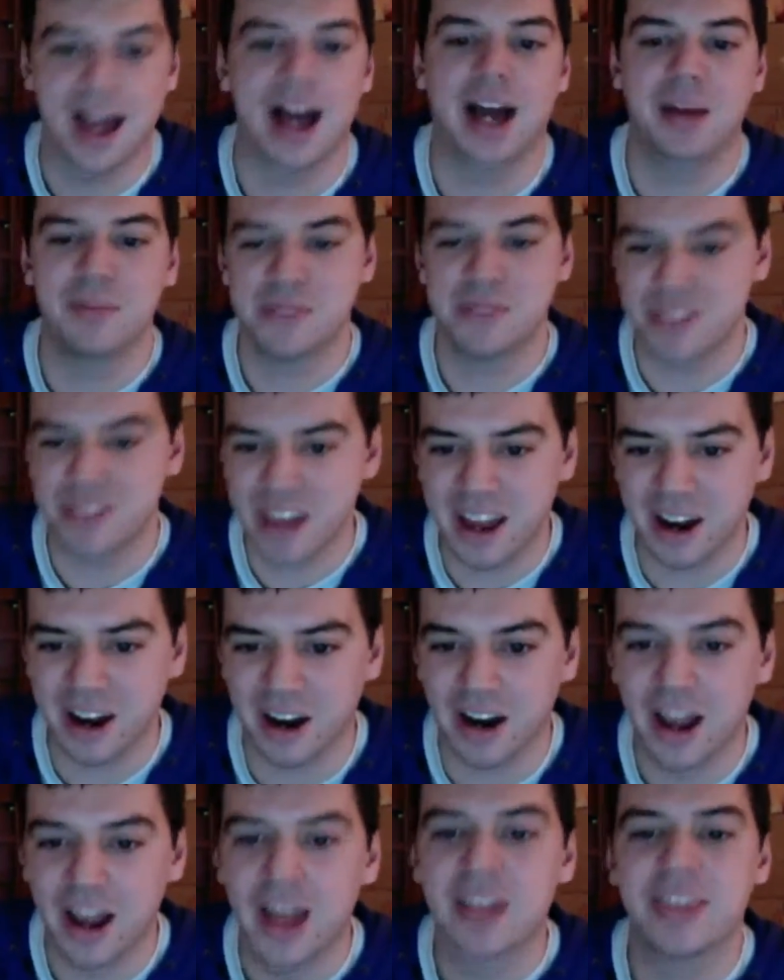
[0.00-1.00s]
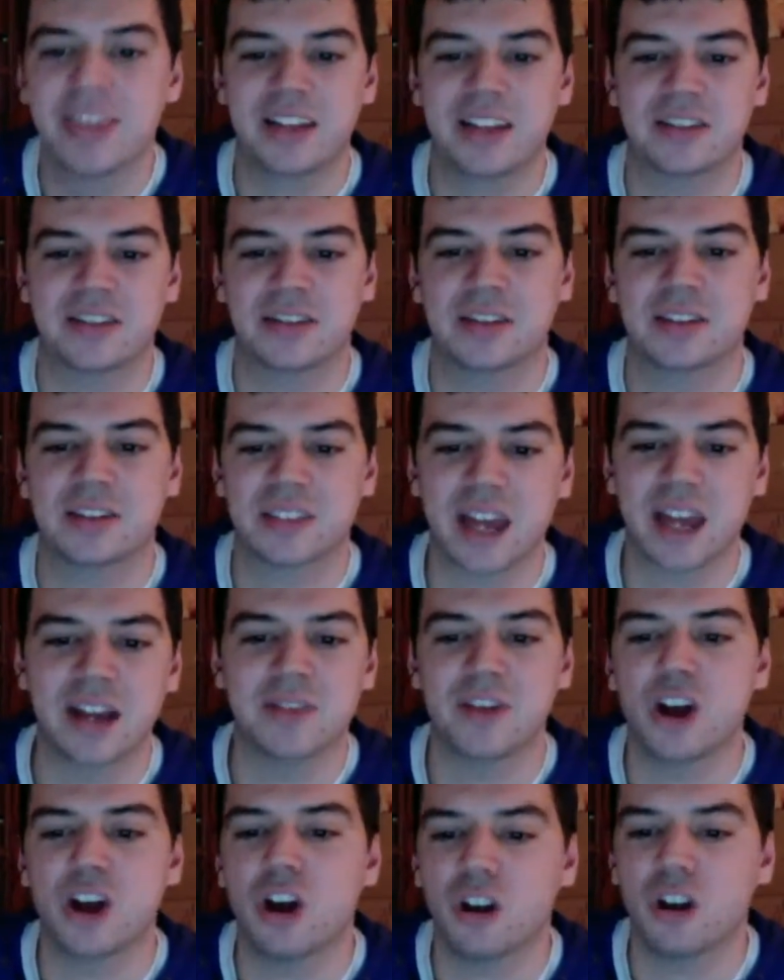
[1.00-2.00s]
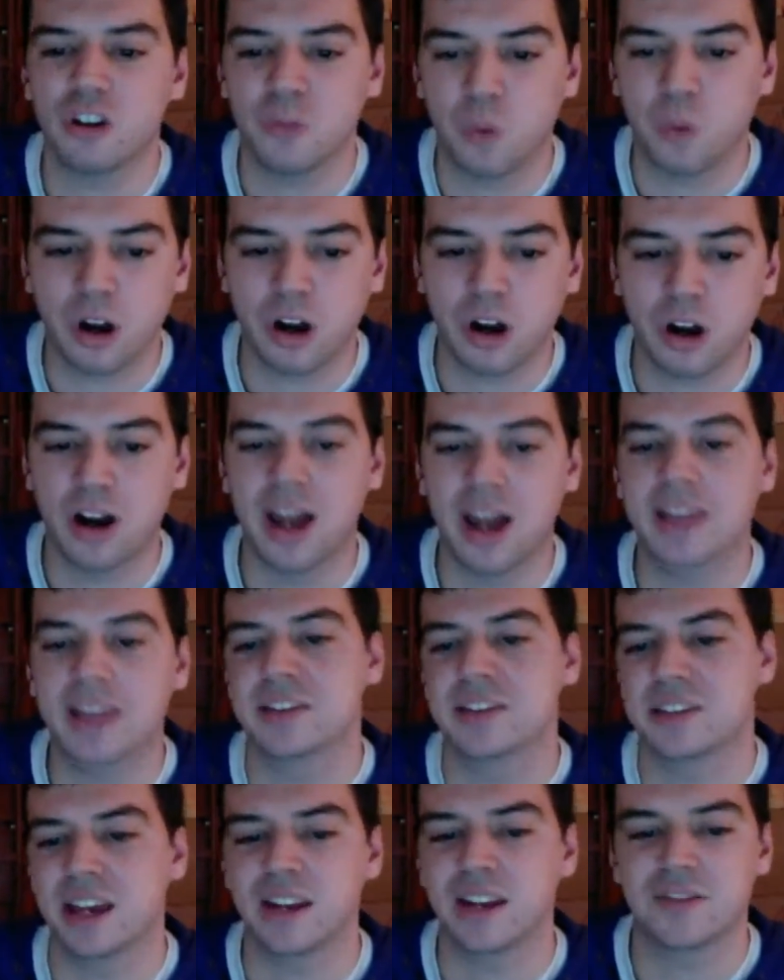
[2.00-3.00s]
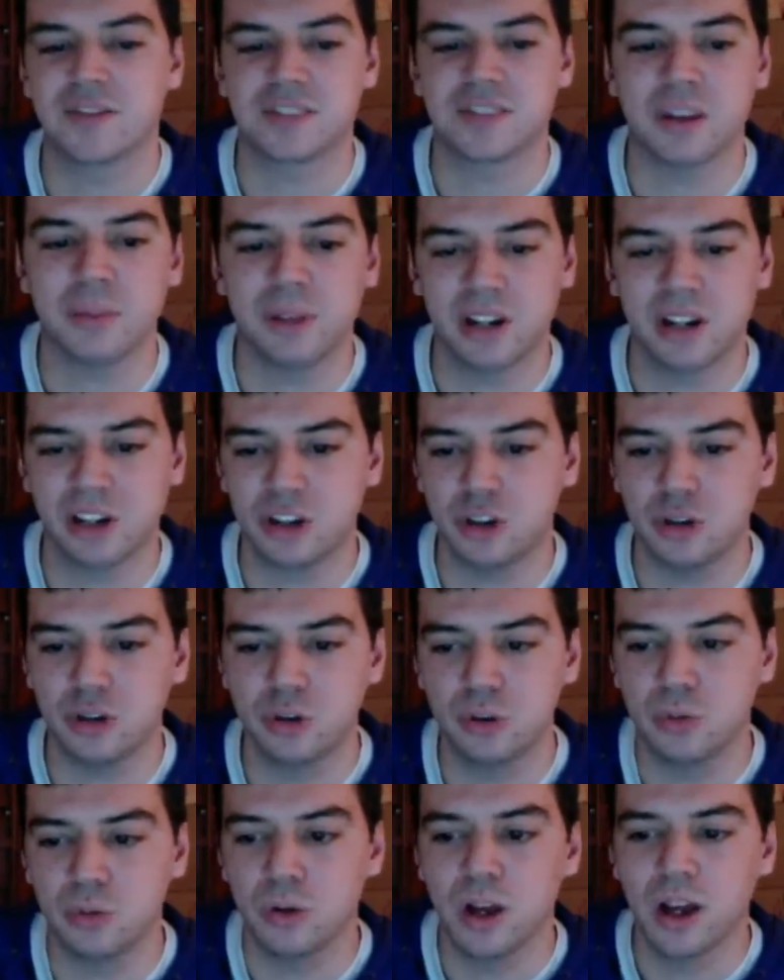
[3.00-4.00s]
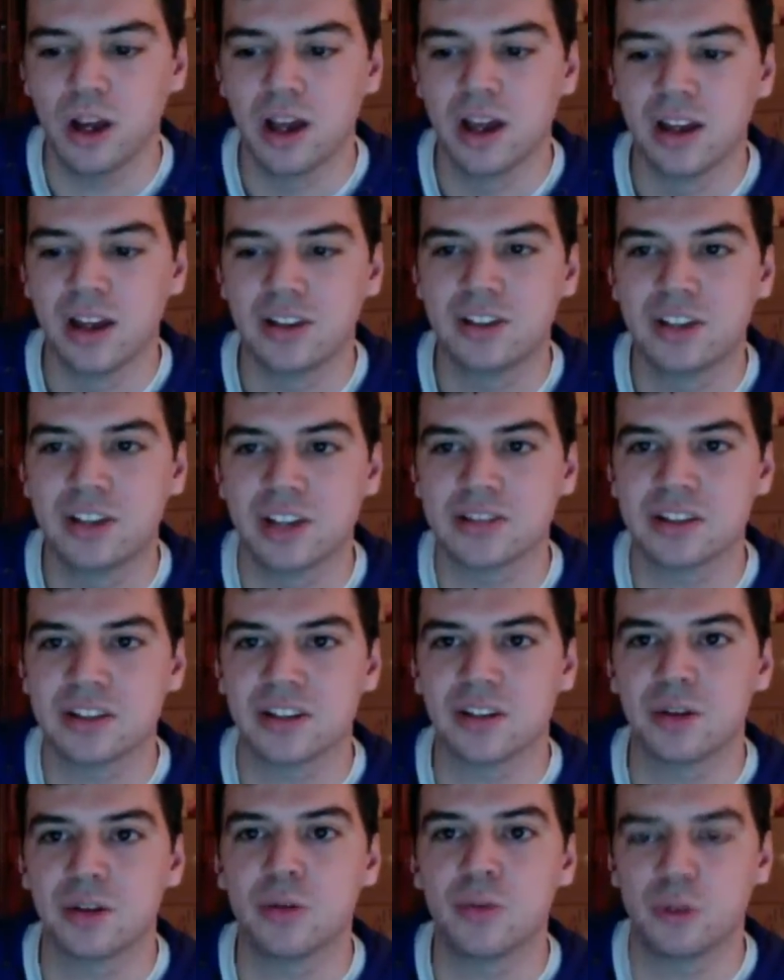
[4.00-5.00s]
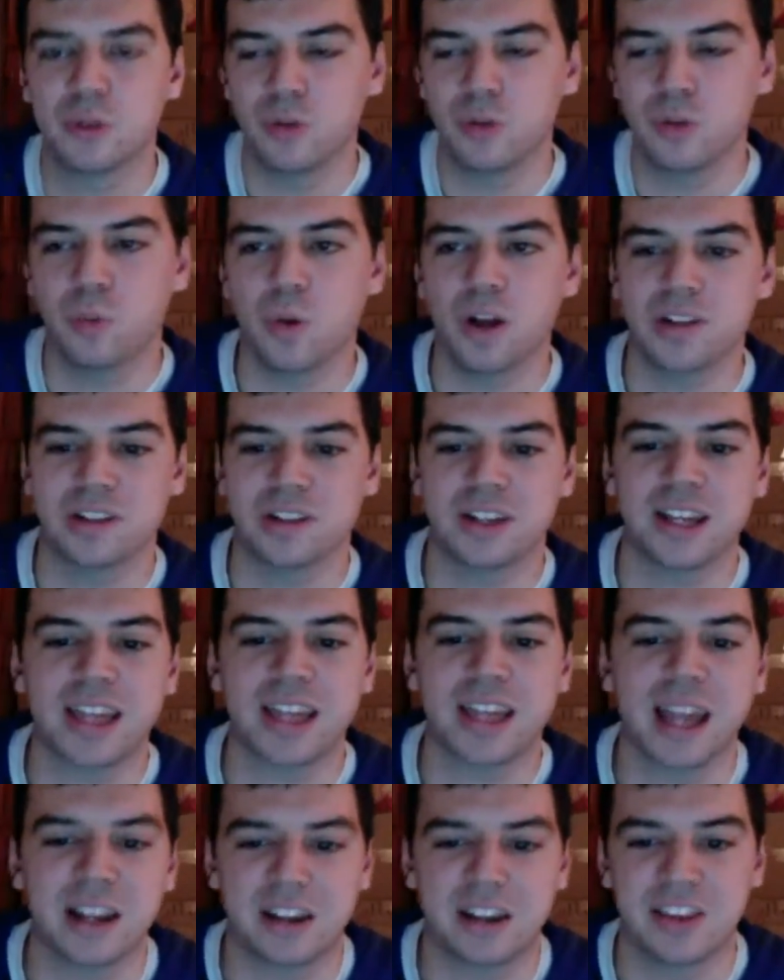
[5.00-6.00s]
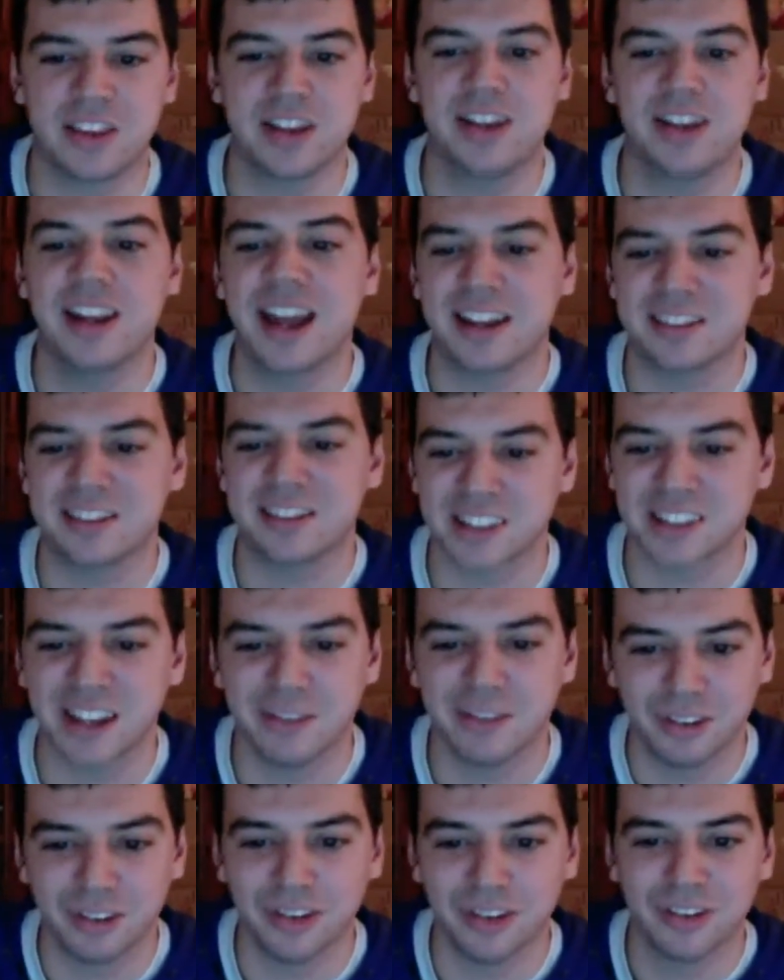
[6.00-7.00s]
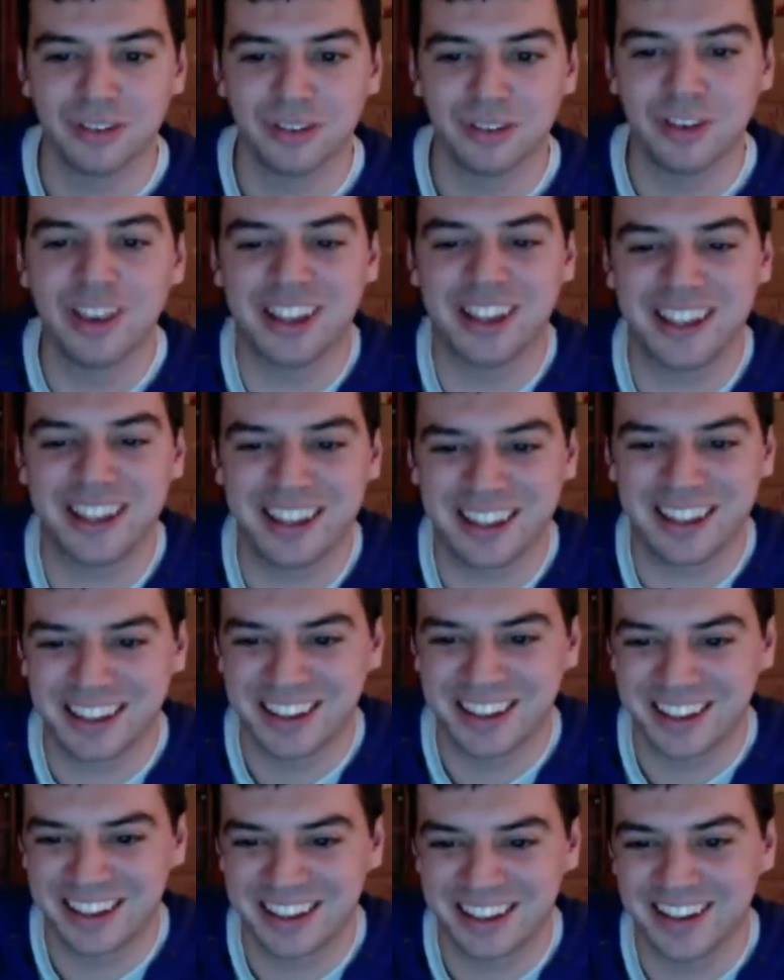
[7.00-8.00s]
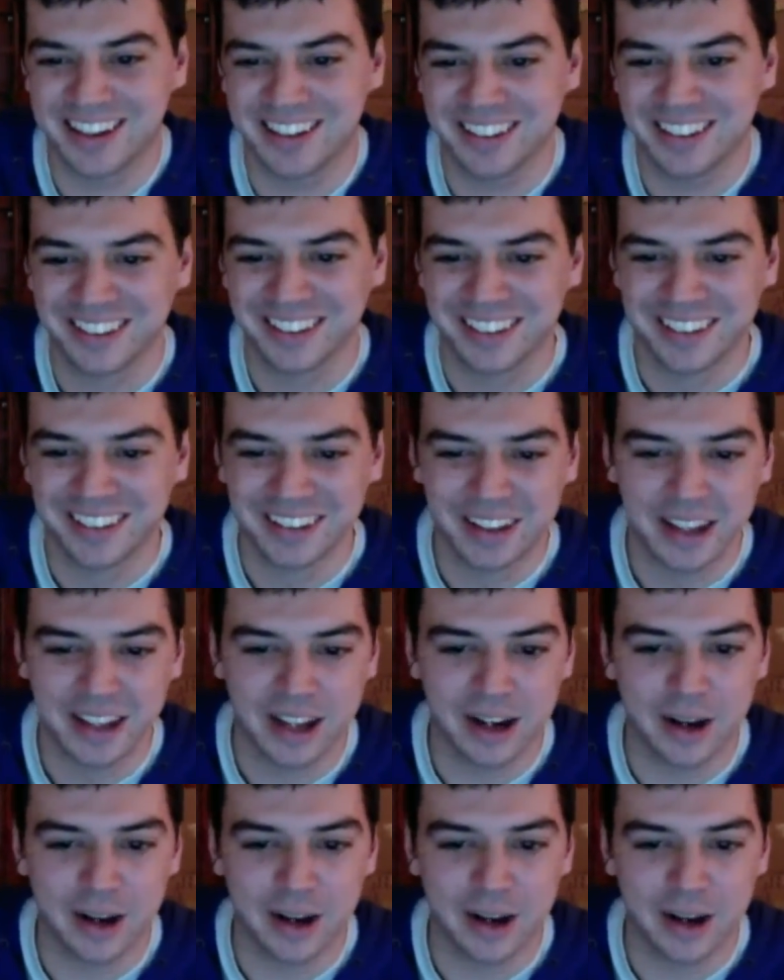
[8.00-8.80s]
I'm there. That's the sign of a hard worker and the sign of somebody who wants to get to the next level. Like, I don't